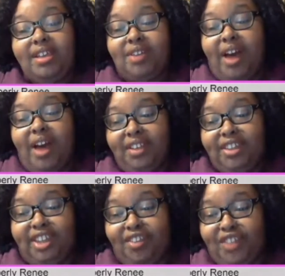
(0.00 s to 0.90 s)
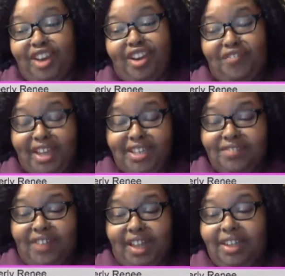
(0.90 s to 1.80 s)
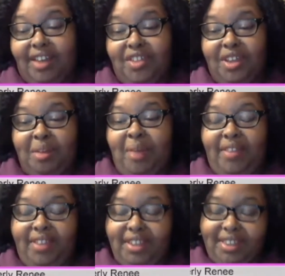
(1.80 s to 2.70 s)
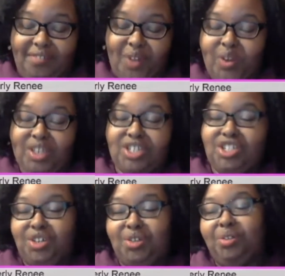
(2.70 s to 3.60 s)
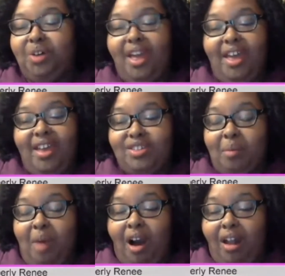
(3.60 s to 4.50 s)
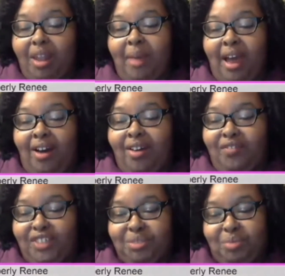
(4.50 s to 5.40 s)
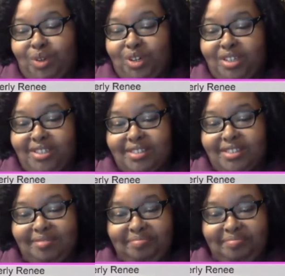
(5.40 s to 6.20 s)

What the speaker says: So I think they're very effective. I love them. I think they focus you. So I'm all about vision boards.